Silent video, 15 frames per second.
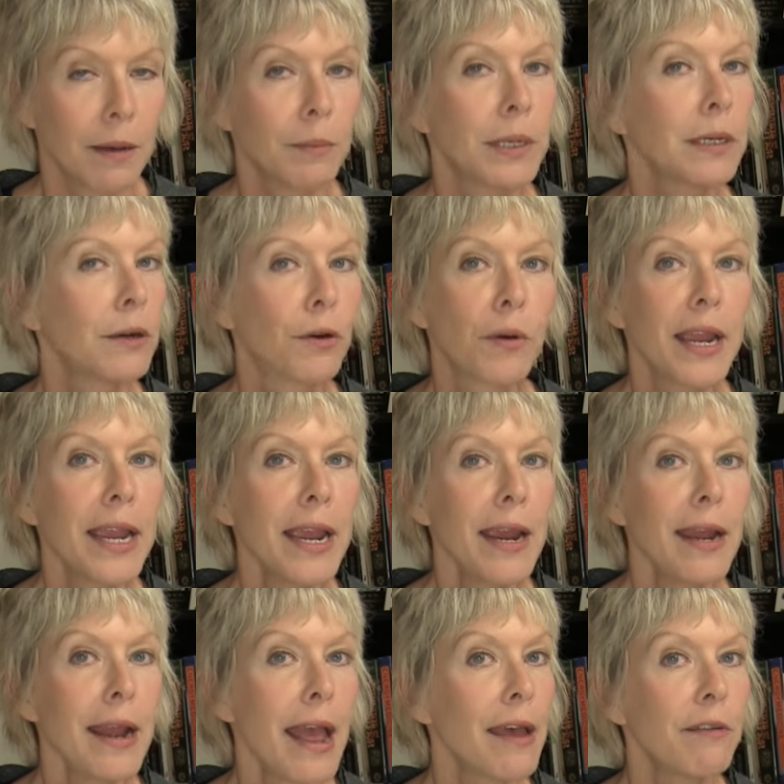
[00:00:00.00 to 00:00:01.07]
But
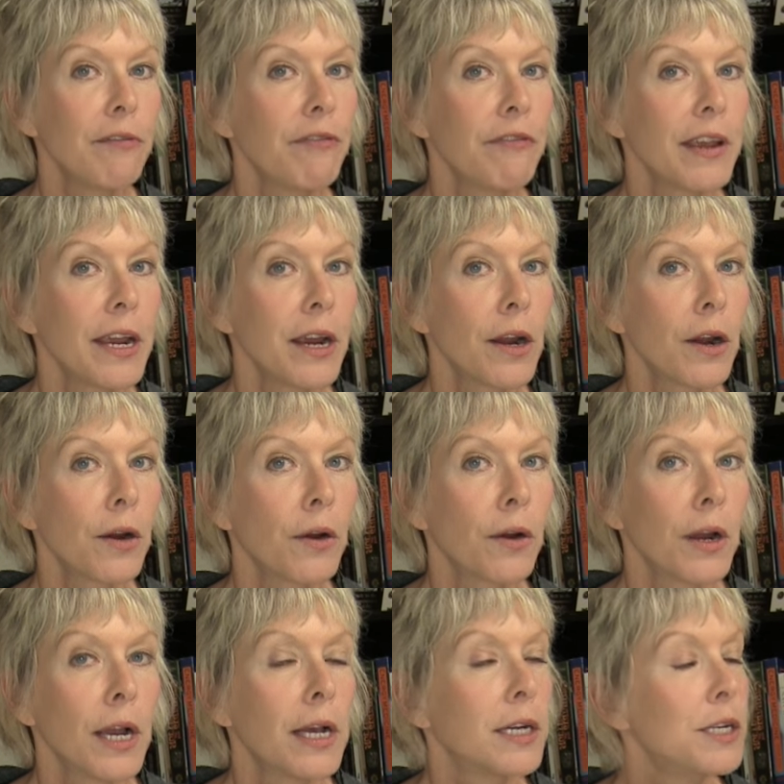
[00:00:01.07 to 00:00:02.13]
greed and
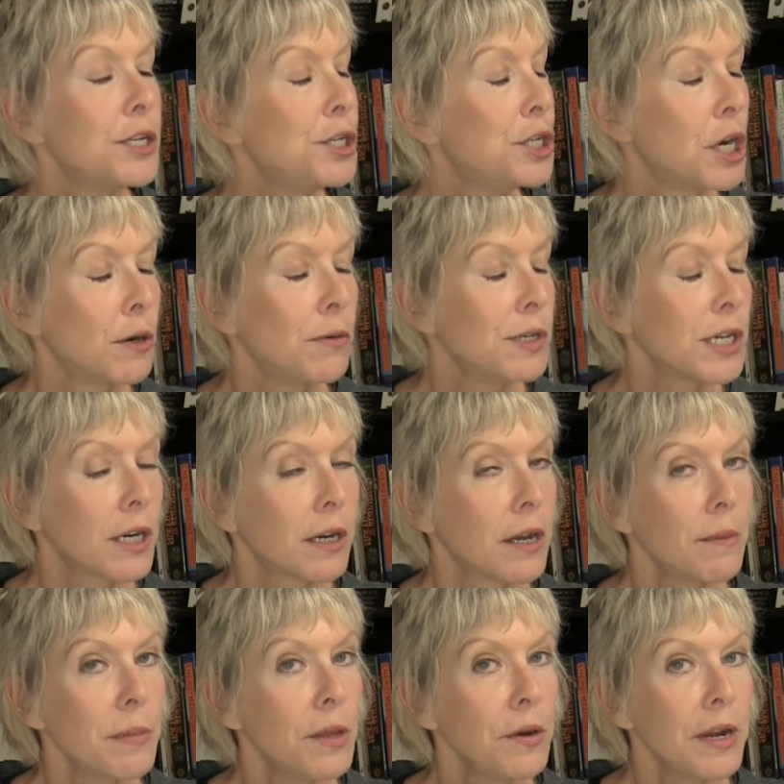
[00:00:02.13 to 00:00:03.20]
fear don't a
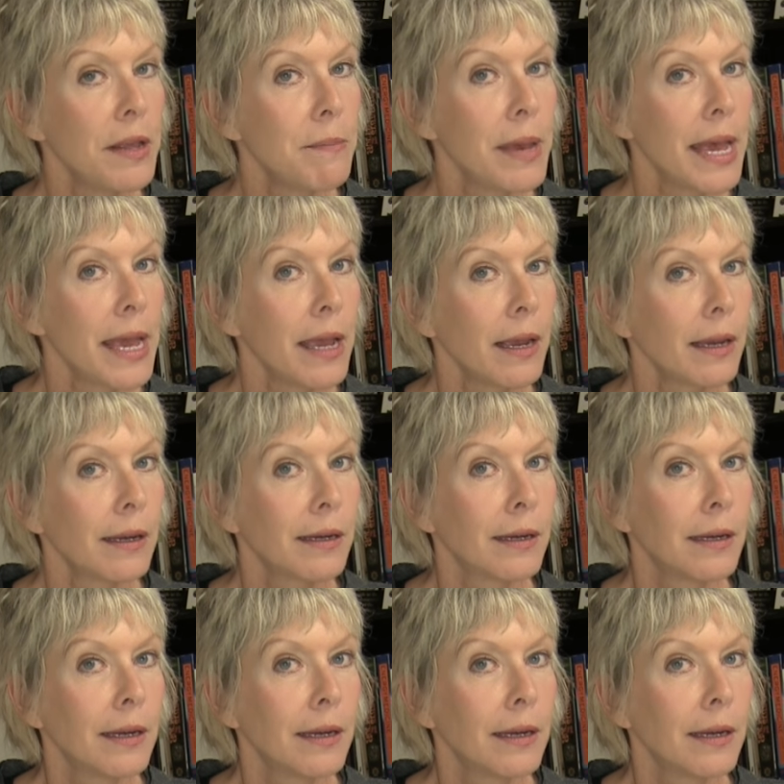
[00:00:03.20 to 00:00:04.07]
community make.